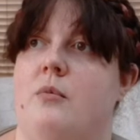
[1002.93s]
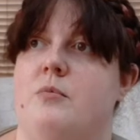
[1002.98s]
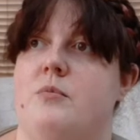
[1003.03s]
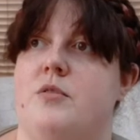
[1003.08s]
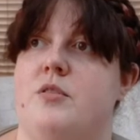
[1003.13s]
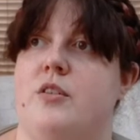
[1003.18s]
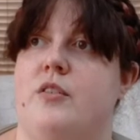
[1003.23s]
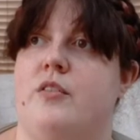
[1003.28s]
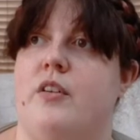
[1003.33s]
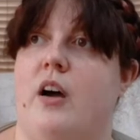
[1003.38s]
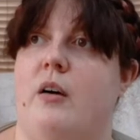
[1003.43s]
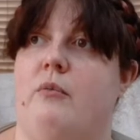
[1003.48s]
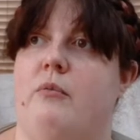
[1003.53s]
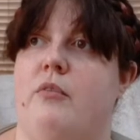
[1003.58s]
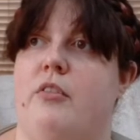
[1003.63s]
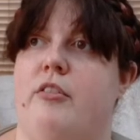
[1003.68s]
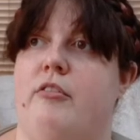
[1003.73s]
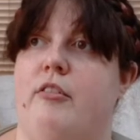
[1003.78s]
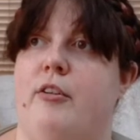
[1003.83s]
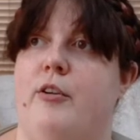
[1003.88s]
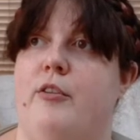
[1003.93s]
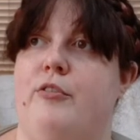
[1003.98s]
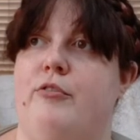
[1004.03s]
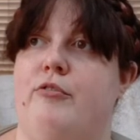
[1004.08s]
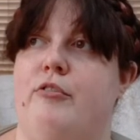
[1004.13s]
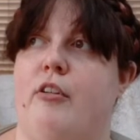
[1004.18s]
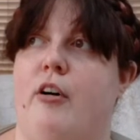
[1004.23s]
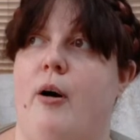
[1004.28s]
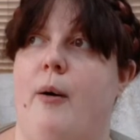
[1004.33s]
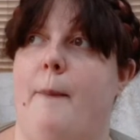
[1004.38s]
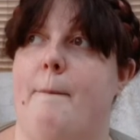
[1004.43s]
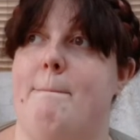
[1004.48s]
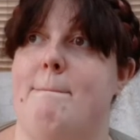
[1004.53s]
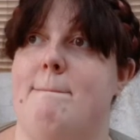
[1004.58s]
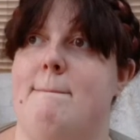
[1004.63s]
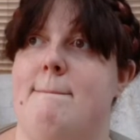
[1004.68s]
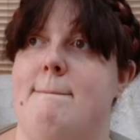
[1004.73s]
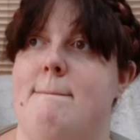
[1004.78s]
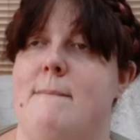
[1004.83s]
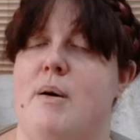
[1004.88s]
sort of come through
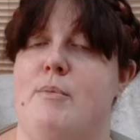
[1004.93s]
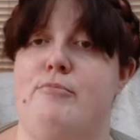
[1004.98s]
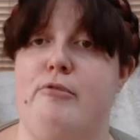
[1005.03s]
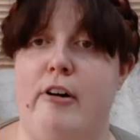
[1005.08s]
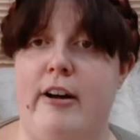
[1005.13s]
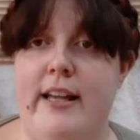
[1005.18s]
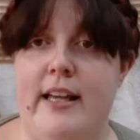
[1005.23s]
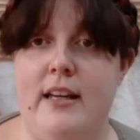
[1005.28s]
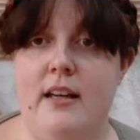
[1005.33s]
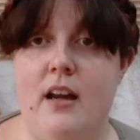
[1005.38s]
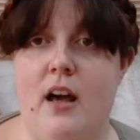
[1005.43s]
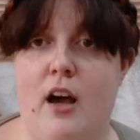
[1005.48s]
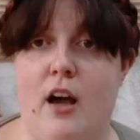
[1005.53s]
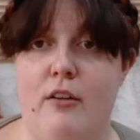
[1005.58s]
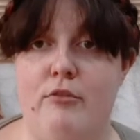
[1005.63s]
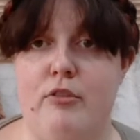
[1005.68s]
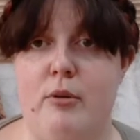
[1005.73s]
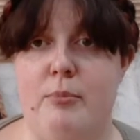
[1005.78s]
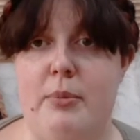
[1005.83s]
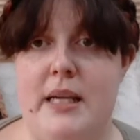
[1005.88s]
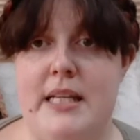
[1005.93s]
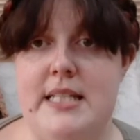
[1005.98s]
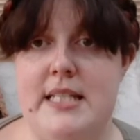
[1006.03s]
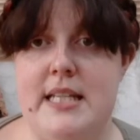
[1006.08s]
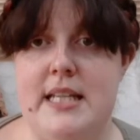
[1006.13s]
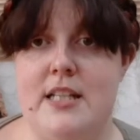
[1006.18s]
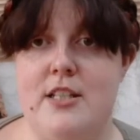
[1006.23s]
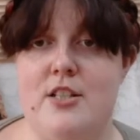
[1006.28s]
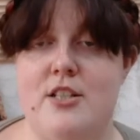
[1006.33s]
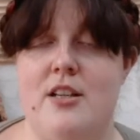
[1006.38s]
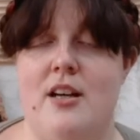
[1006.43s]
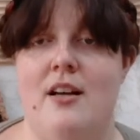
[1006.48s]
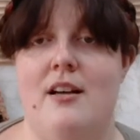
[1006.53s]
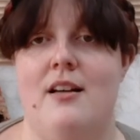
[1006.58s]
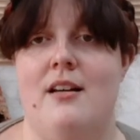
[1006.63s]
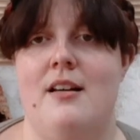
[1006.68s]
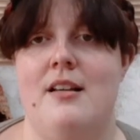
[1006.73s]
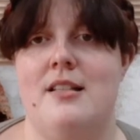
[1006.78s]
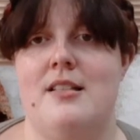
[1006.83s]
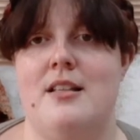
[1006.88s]
from Brian over at Stitch.
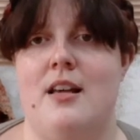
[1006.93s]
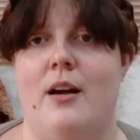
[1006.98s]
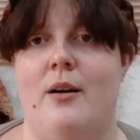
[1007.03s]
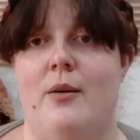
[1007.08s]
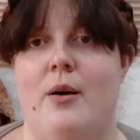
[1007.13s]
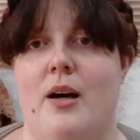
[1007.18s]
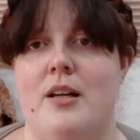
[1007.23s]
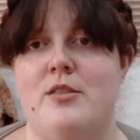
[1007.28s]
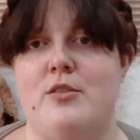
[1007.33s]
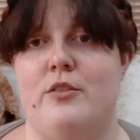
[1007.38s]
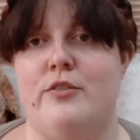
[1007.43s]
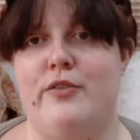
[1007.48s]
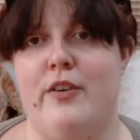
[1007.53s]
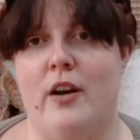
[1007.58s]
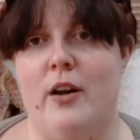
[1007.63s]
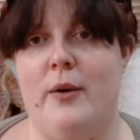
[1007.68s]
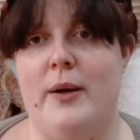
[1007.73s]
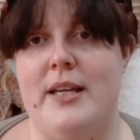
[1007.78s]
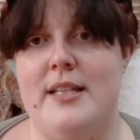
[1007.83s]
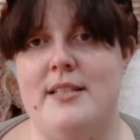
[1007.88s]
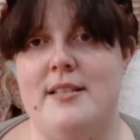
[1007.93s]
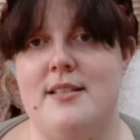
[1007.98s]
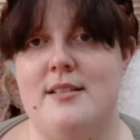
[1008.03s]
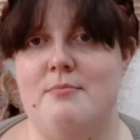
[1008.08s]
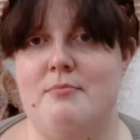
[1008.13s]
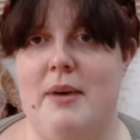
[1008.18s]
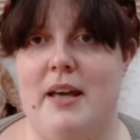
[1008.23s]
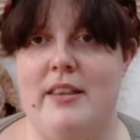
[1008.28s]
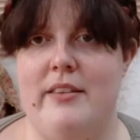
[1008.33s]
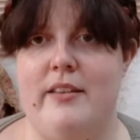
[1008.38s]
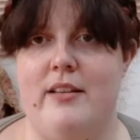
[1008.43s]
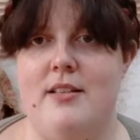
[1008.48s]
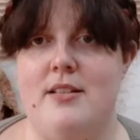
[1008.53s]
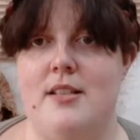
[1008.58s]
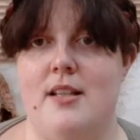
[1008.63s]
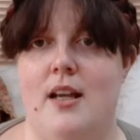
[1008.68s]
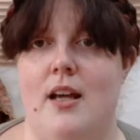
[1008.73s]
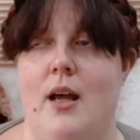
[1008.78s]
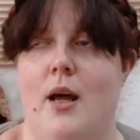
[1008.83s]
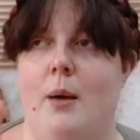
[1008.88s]
So I sort of follow his method,
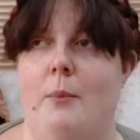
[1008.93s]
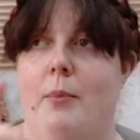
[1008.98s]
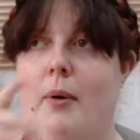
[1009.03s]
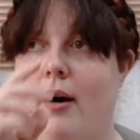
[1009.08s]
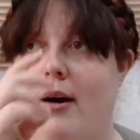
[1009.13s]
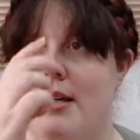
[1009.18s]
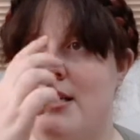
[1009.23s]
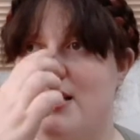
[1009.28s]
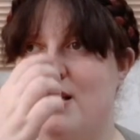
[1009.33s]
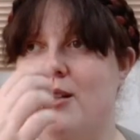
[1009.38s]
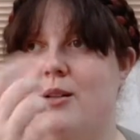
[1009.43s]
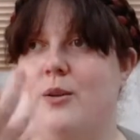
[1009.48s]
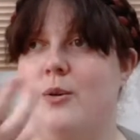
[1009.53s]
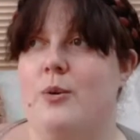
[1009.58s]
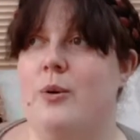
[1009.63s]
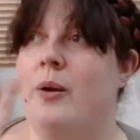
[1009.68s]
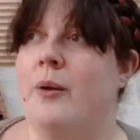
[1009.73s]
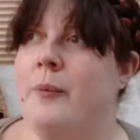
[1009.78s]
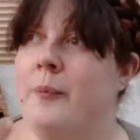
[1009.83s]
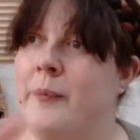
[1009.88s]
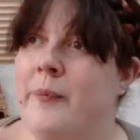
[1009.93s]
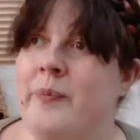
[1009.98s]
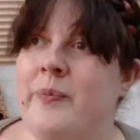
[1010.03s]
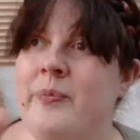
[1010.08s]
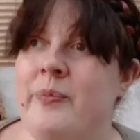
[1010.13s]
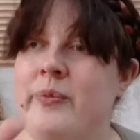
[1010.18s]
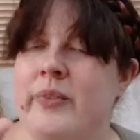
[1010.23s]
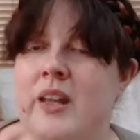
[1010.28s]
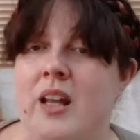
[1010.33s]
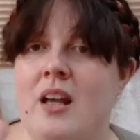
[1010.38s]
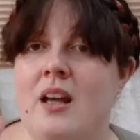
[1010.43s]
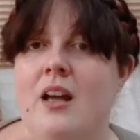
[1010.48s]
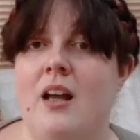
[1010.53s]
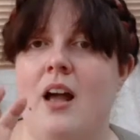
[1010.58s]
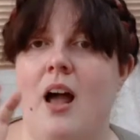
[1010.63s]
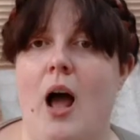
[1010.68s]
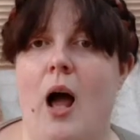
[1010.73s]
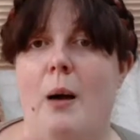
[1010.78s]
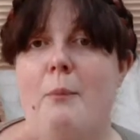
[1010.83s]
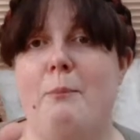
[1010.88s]
but I do
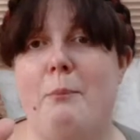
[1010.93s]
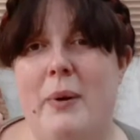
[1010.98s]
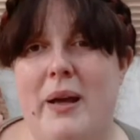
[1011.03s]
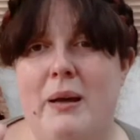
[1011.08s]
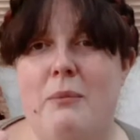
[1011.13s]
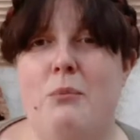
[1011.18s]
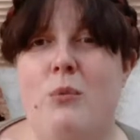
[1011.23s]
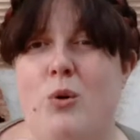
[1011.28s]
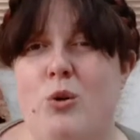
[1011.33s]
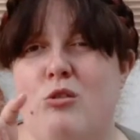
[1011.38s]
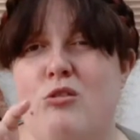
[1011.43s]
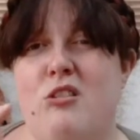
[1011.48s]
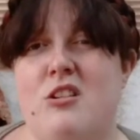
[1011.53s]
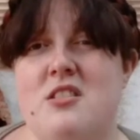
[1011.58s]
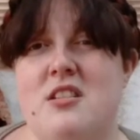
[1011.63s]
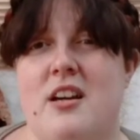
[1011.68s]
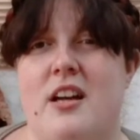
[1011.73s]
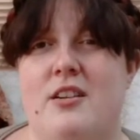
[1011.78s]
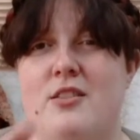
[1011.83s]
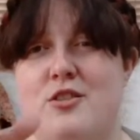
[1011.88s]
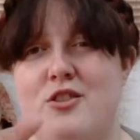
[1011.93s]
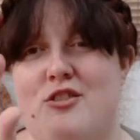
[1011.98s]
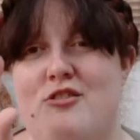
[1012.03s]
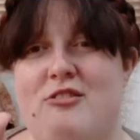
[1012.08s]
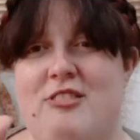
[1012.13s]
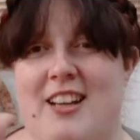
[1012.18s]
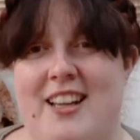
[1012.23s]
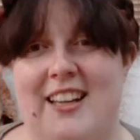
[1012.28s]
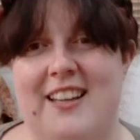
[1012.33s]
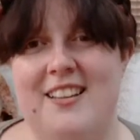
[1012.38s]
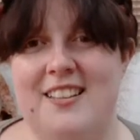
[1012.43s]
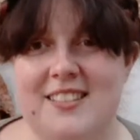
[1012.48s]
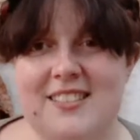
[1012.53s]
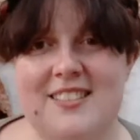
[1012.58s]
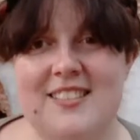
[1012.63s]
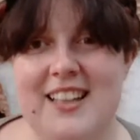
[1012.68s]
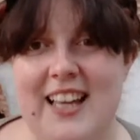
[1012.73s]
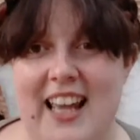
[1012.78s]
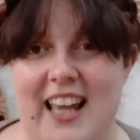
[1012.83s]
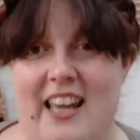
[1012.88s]
a bit more
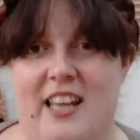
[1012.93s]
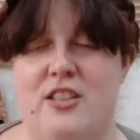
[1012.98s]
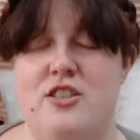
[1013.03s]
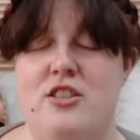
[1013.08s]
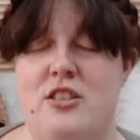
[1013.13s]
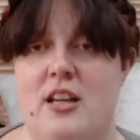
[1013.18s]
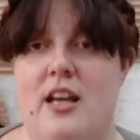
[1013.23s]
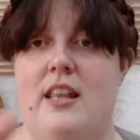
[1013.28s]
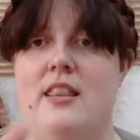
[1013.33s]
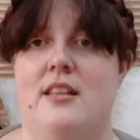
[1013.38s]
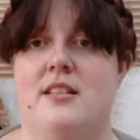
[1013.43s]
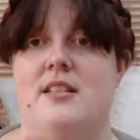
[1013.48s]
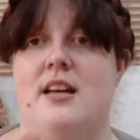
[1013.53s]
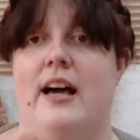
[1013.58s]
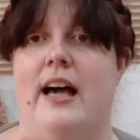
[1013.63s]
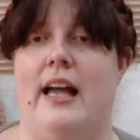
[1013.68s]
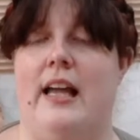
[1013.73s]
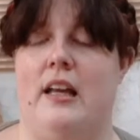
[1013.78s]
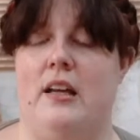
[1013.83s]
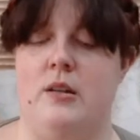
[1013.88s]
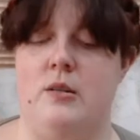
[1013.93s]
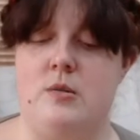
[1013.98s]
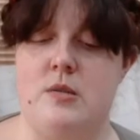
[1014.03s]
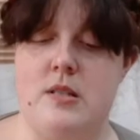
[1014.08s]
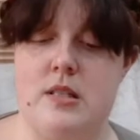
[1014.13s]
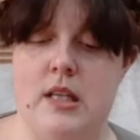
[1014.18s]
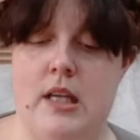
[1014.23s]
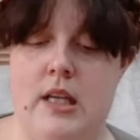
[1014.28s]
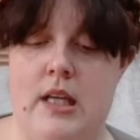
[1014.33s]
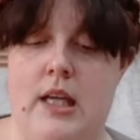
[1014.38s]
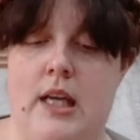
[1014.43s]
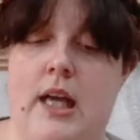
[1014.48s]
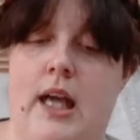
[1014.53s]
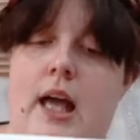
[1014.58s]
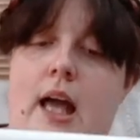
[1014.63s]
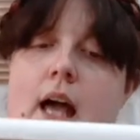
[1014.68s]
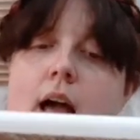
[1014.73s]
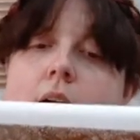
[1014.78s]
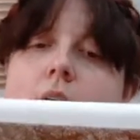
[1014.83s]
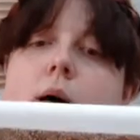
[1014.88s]
cross-country-ish in the diagonals.
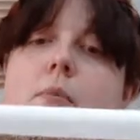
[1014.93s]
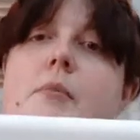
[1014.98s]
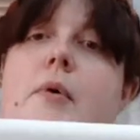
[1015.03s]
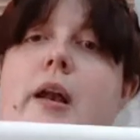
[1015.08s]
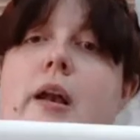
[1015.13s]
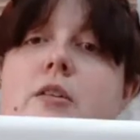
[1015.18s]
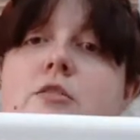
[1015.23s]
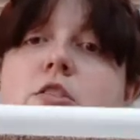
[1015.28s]
And I'll